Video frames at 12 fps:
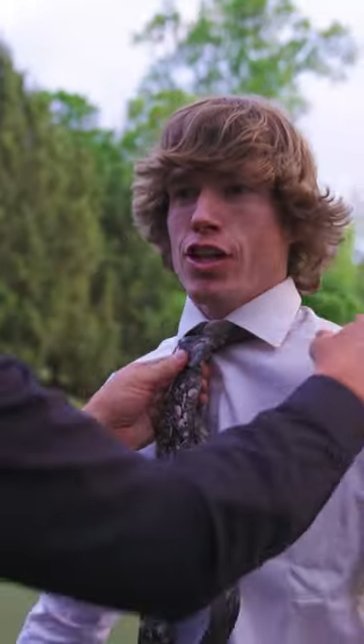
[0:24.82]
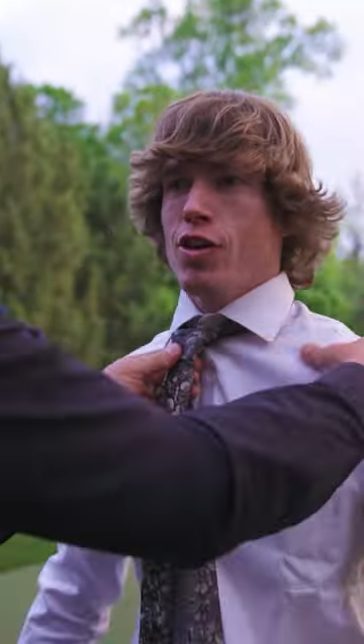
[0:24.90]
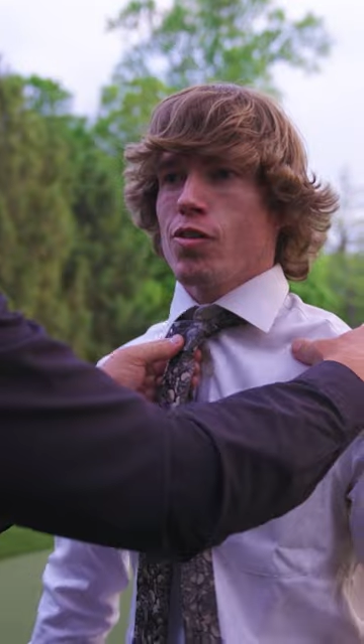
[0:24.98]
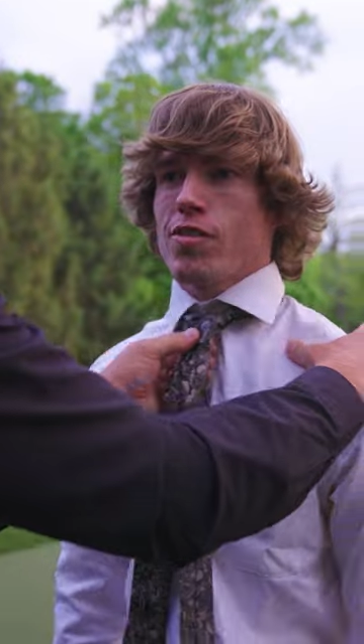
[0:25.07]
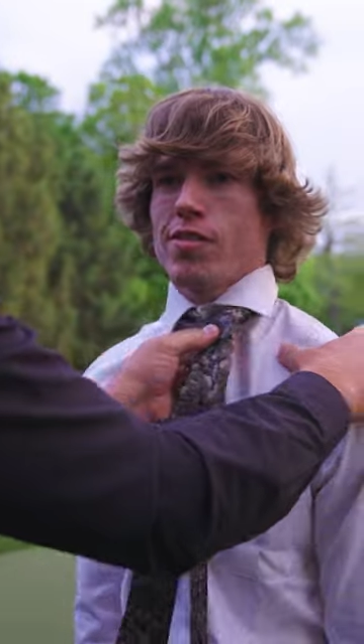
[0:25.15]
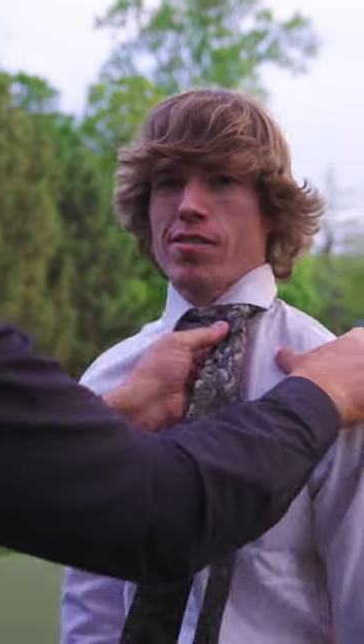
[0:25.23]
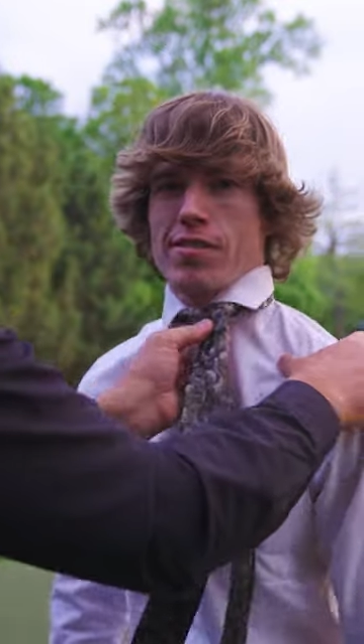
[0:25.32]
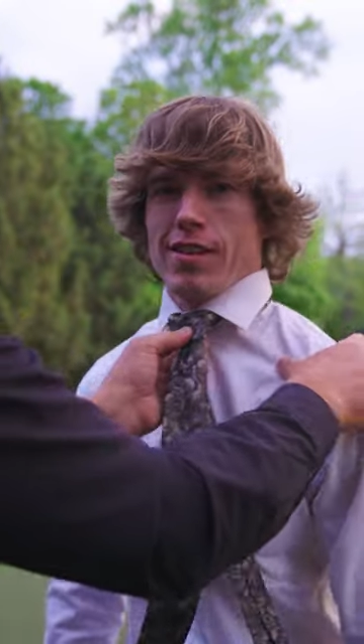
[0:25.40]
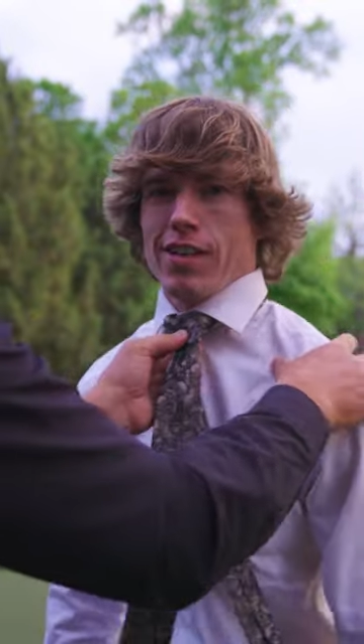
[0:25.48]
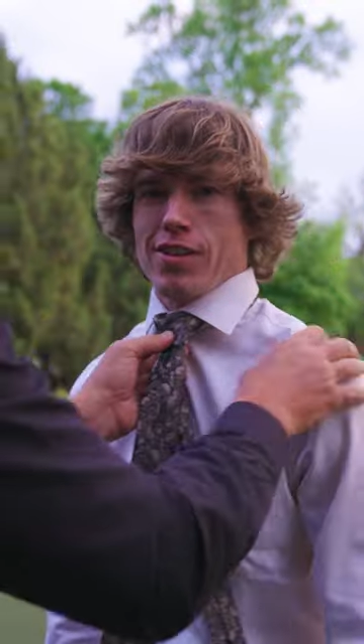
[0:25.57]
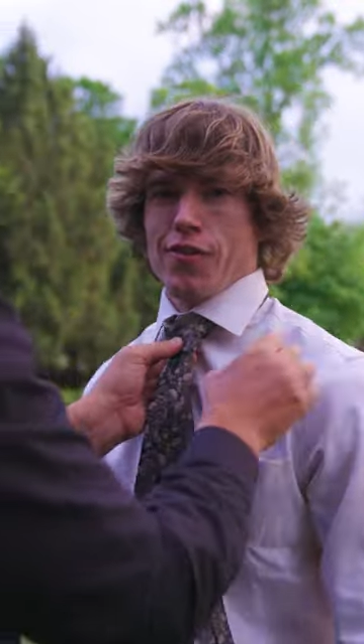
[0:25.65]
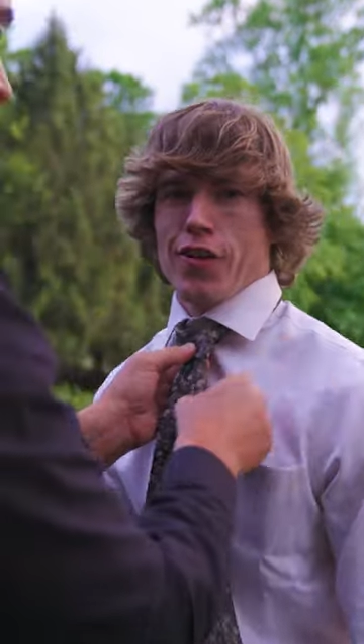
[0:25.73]
jokes.
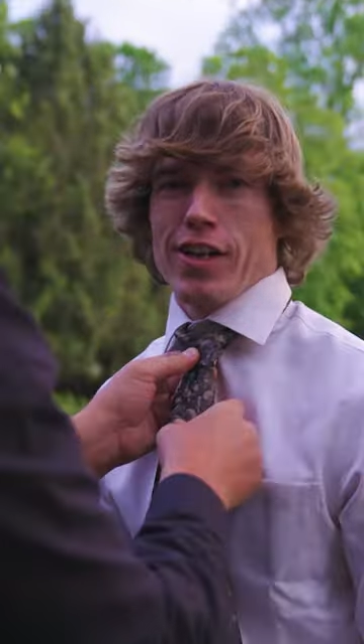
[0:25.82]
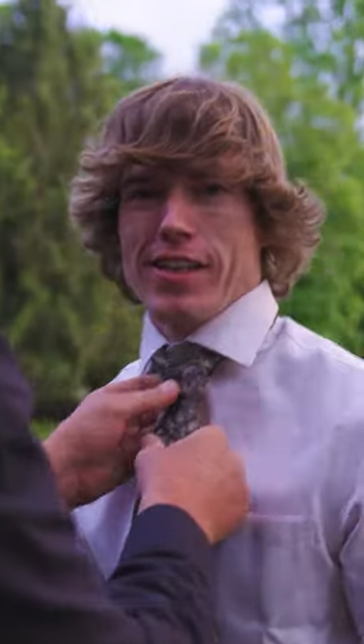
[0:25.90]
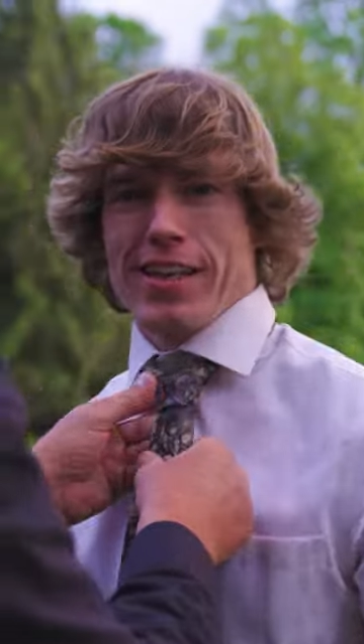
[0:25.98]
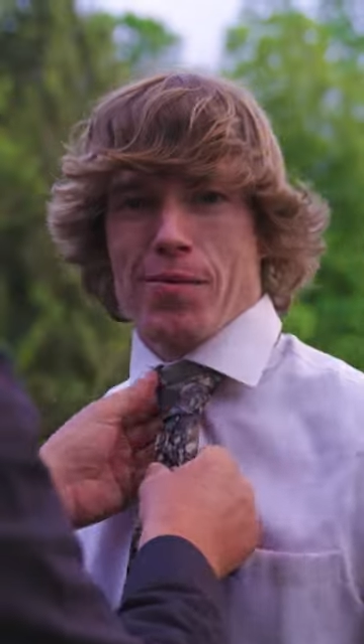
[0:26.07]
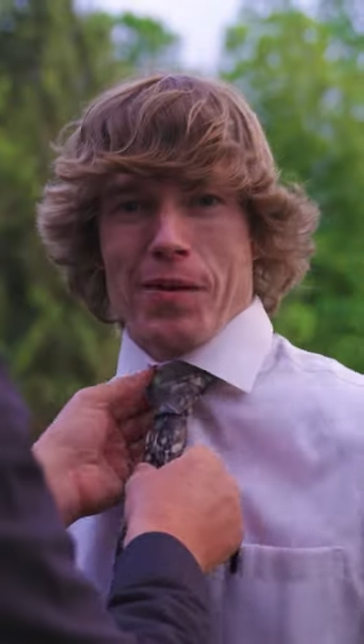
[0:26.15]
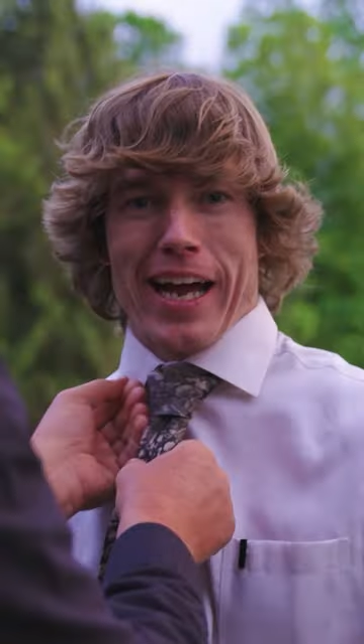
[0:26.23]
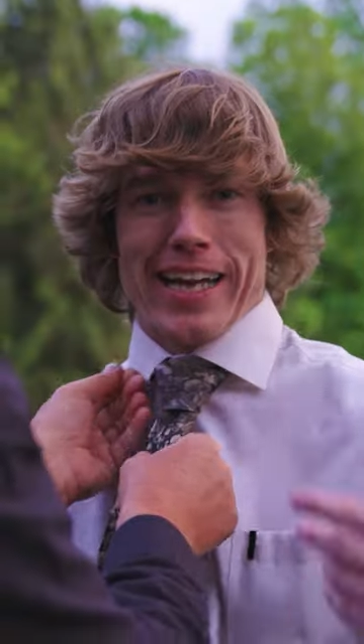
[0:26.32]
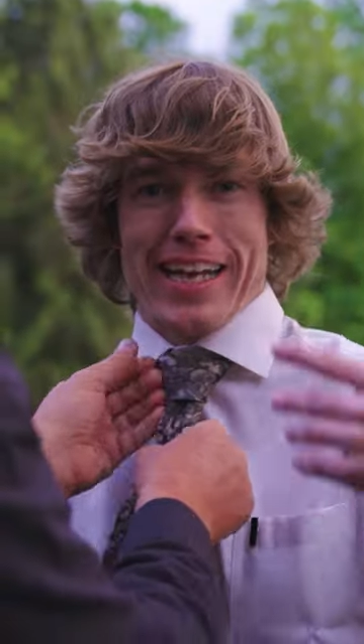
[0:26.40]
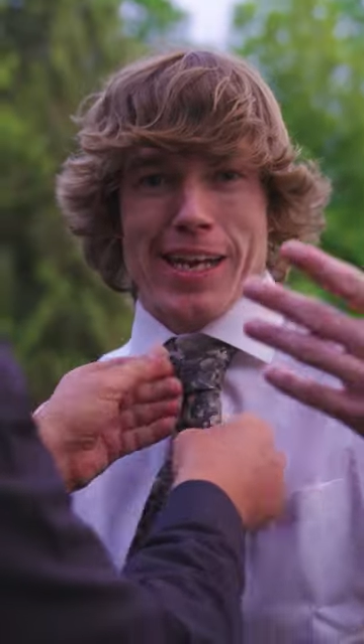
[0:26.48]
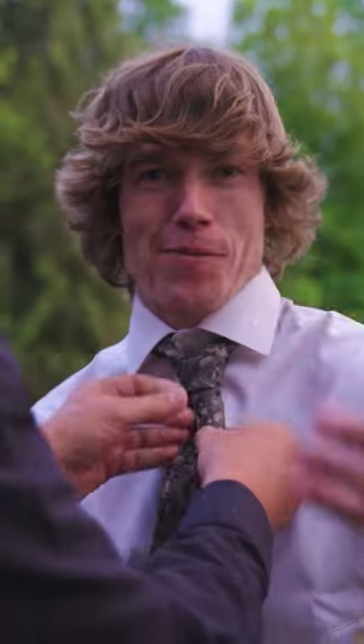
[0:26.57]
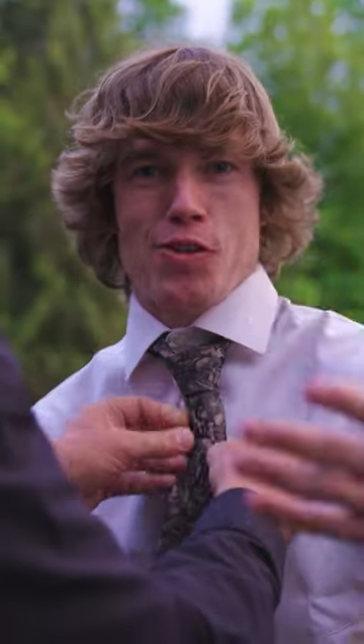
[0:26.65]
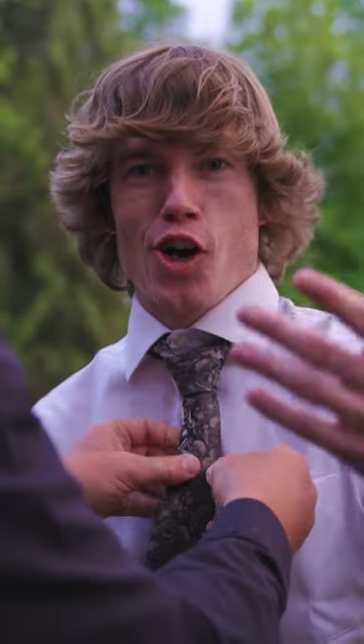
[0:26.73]
That's the funny thing is, but I can
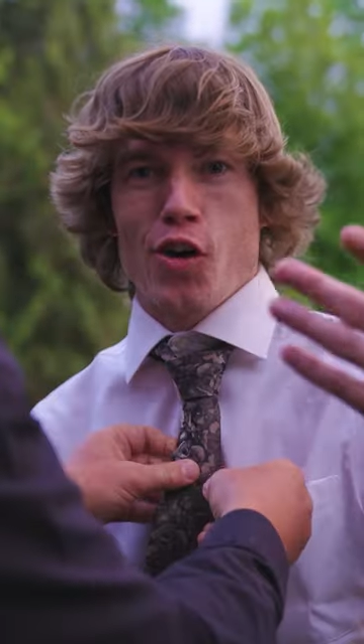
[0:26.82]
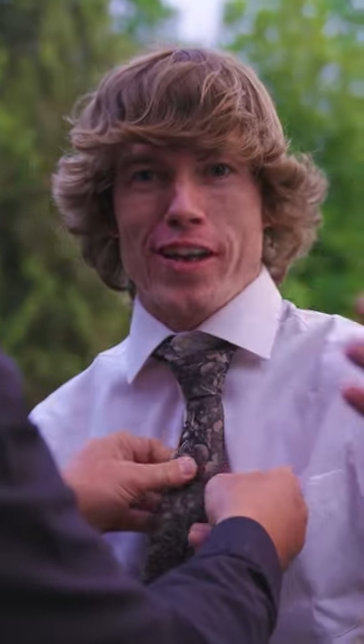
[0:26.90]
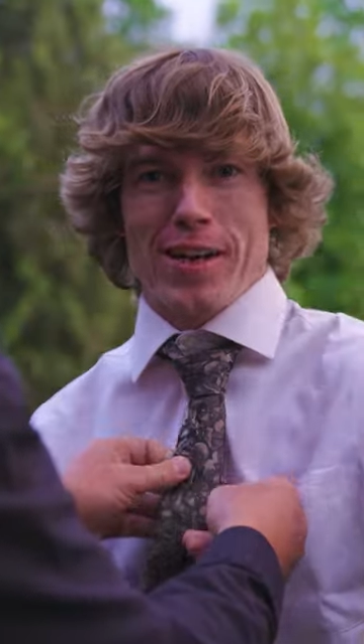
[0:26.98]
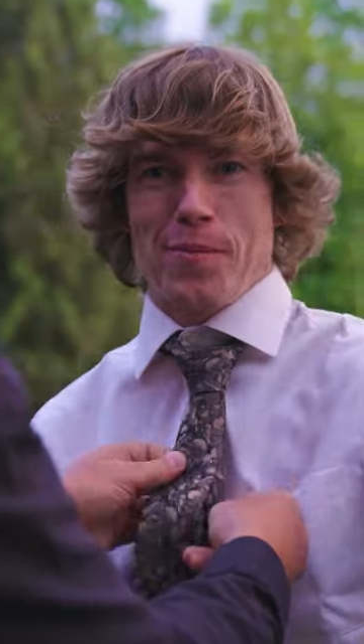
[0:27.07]
keep joking